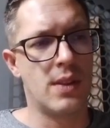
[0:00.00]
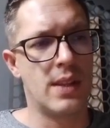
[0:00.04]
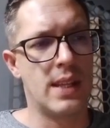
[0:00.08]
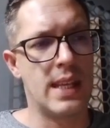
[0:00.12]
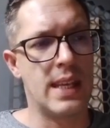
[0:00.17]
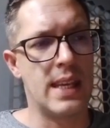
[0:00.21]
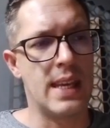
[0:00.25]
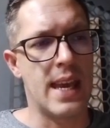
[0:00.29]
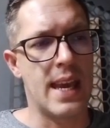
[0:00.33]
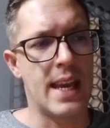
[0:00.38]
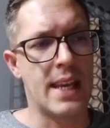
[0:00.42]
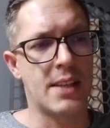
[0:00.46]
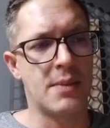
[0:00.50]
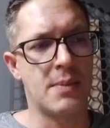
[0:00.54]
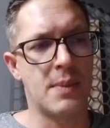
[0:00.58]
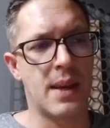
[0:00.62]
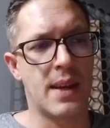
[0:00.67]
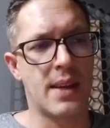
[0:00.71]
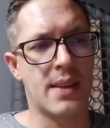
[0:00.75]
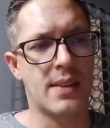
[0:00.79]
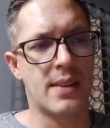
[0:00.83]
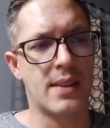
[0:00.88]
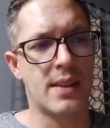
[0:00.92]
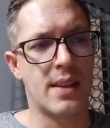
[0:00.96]
the
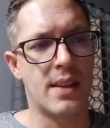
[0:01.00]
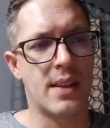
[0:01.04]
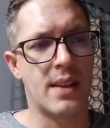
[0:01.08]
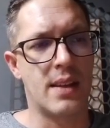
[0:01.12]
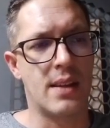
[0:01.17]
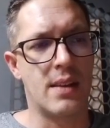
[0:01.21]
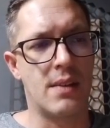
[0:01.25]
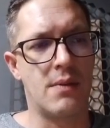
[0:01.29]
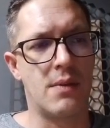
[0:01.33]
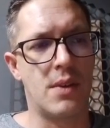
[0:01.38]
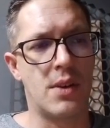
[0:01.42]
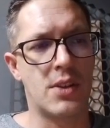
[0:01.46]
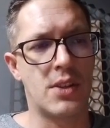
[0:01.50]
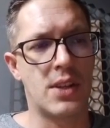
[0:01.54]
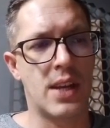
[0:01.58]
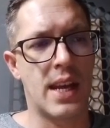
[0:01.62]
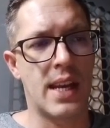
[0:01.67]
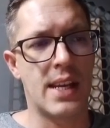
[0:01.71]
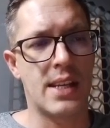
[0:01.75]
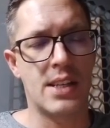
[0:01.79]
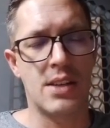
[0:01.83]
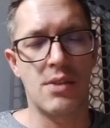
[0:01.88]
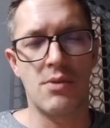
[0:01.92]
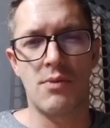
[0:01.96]
Xmax Loudness
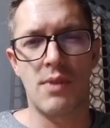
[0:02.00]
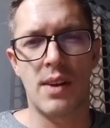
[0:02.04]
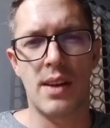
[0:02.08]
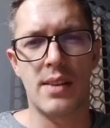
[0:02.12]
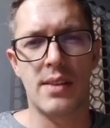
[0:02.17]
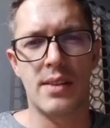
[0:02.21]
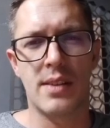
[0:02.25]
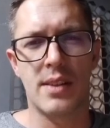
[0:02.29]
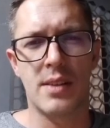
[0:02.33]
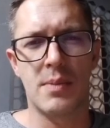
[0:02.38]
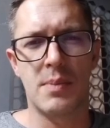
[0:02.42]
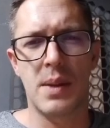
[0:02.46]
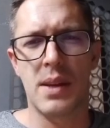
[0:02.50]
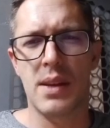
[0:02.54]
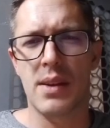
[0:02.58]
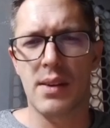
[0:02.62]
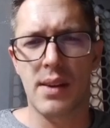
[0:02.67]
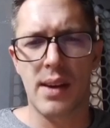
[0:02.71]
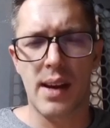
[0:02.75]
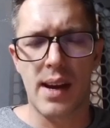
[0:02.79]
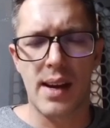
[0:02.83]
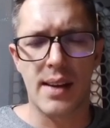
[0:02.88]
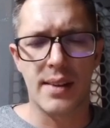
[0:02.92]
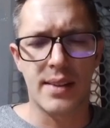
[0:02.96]
actually rates the speaker
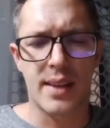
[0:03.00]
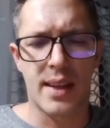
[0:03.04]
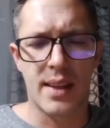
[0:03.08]
out,